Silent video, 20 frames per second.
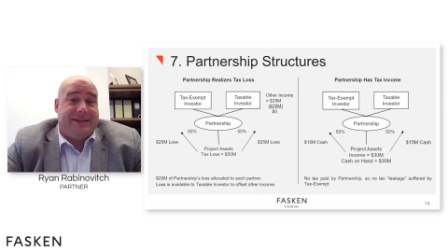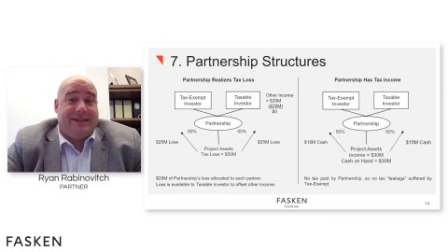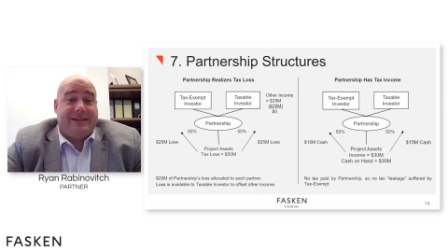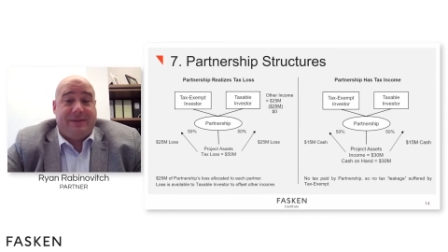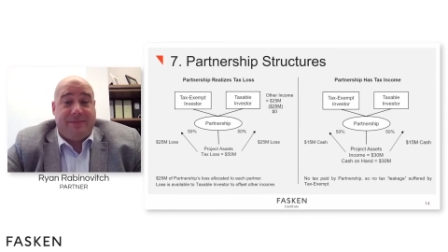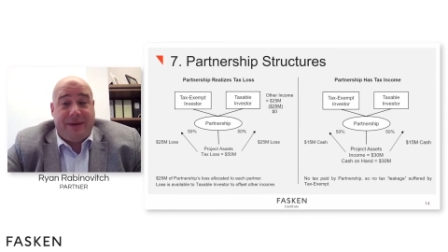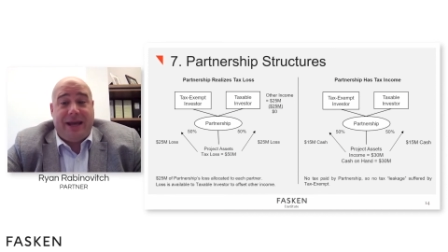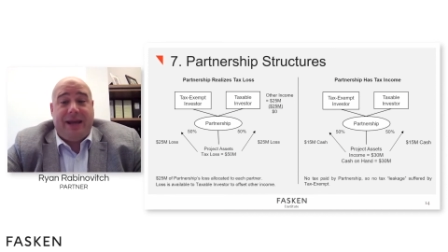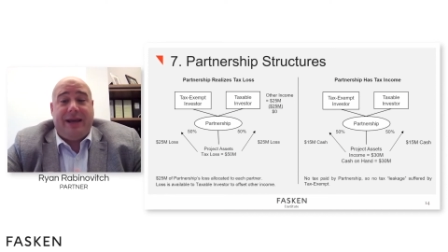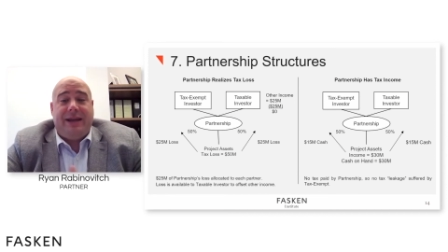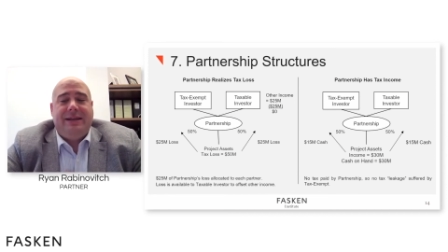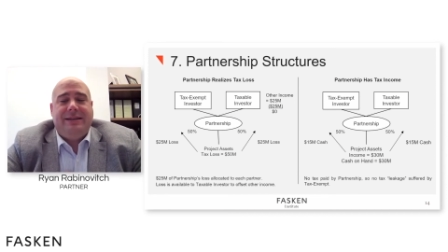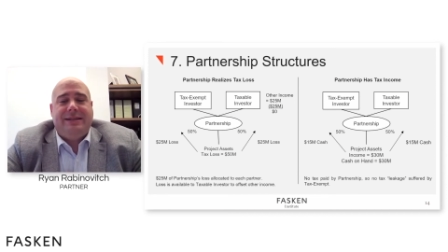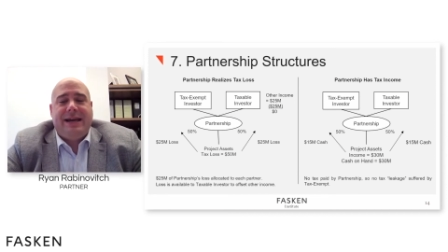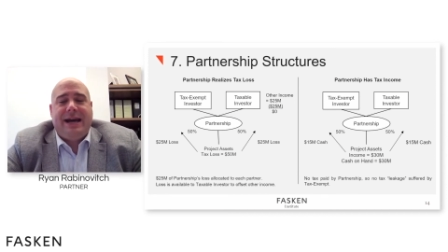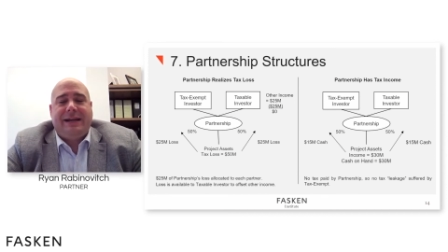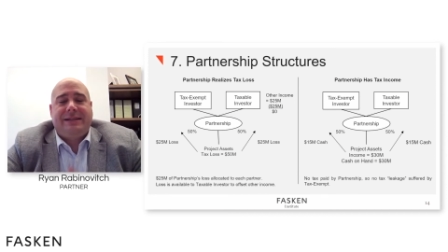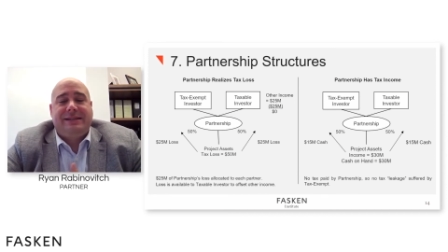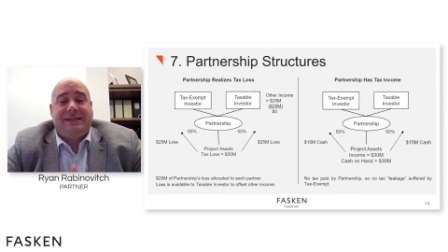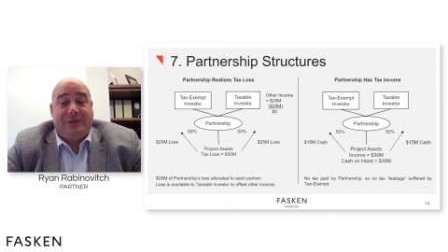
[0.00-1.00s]
doesn't pay any
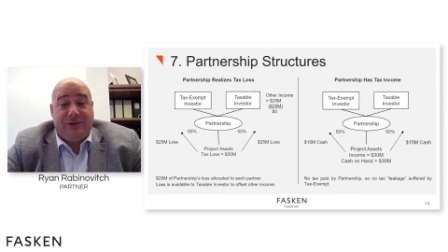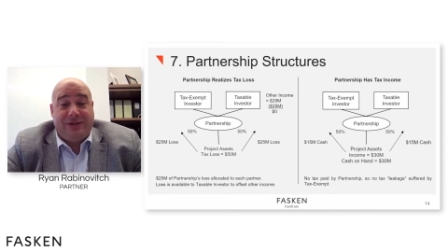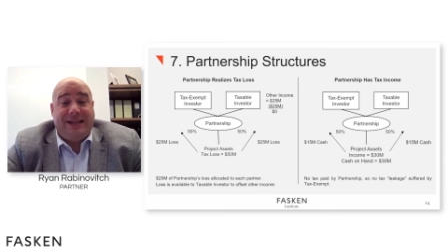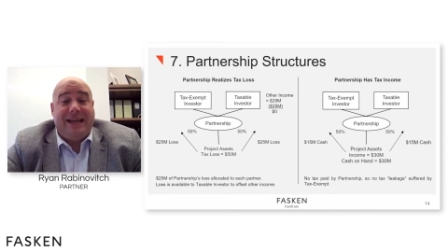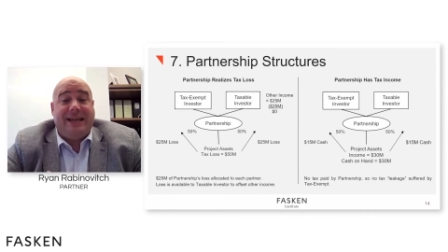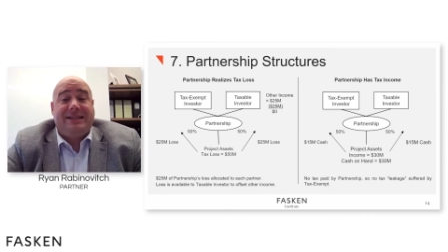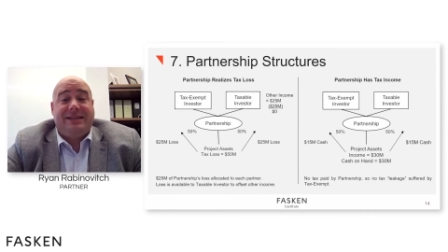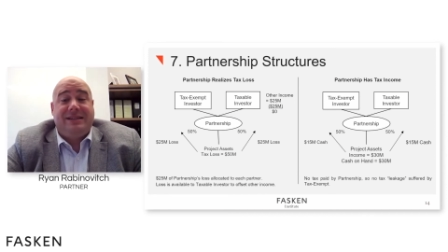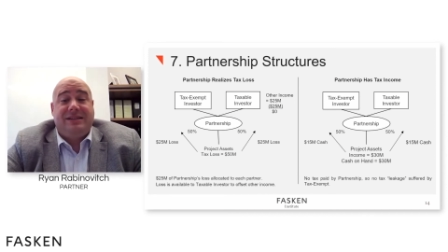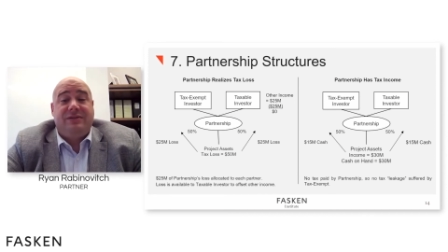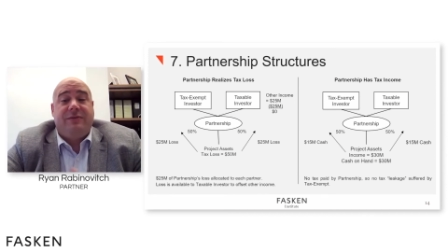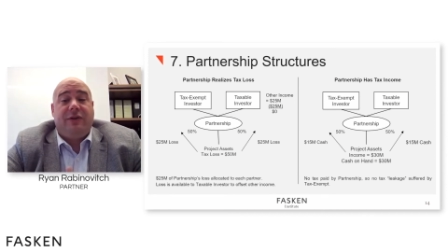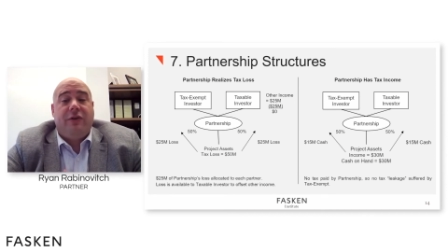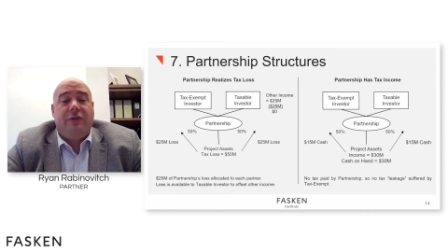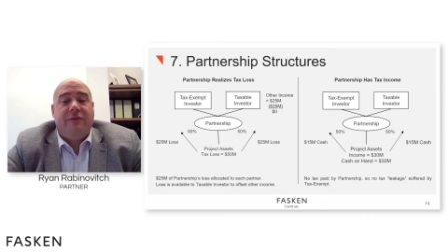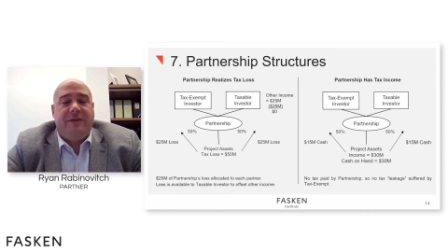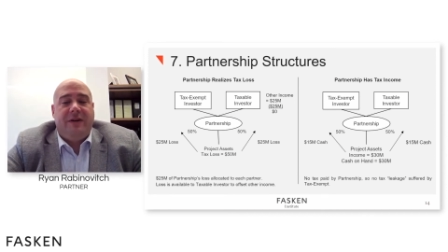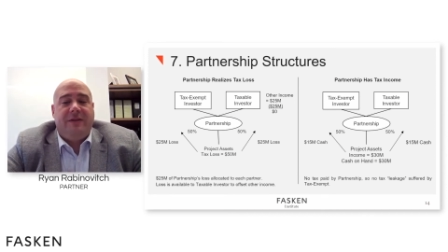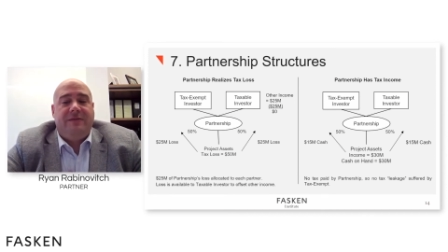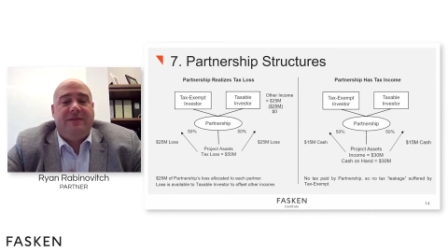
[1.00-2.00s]
tax. So it gets its full
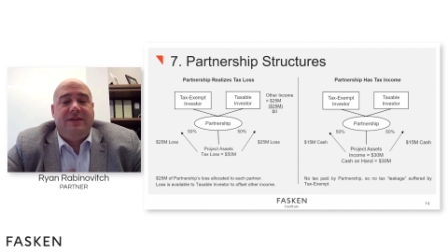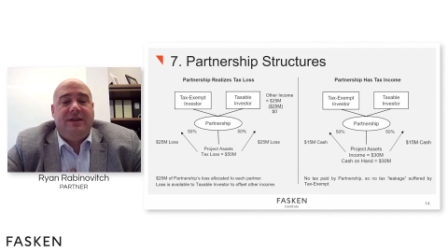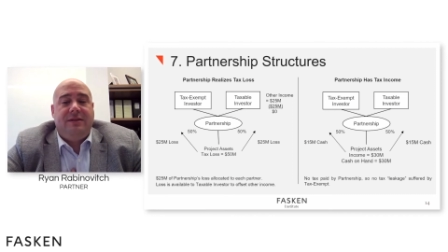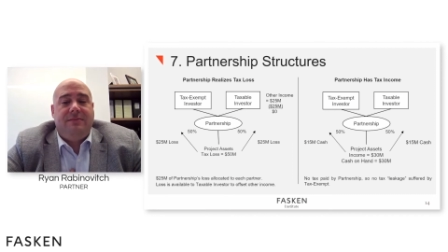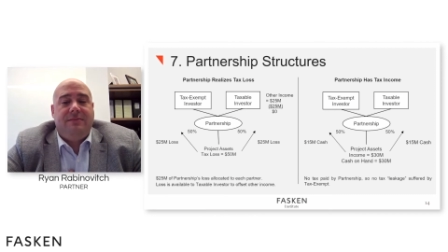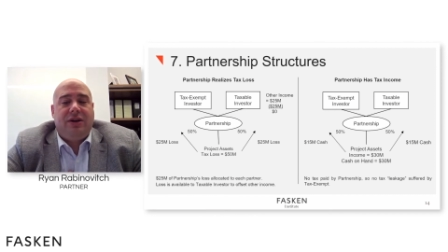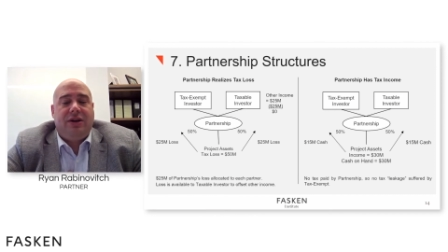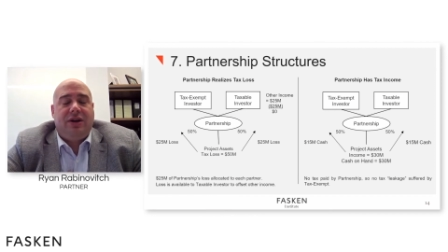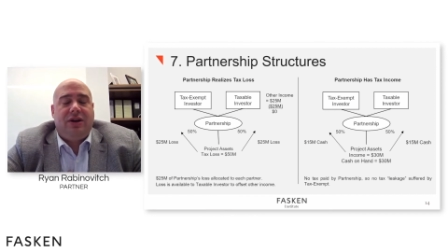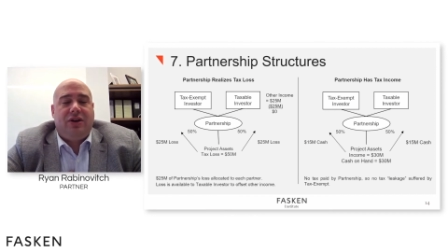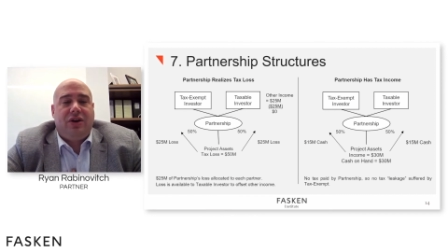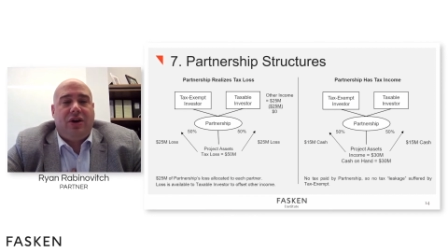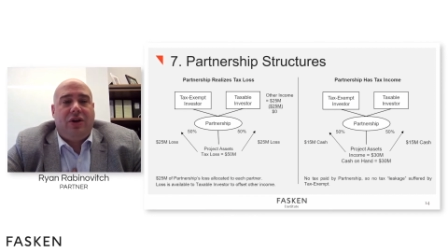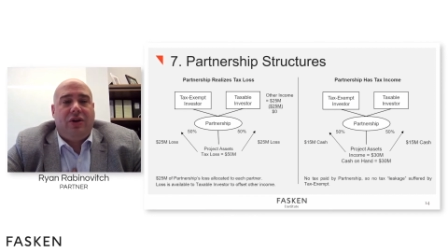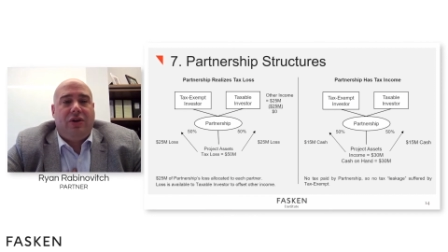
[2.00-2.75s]
$15 million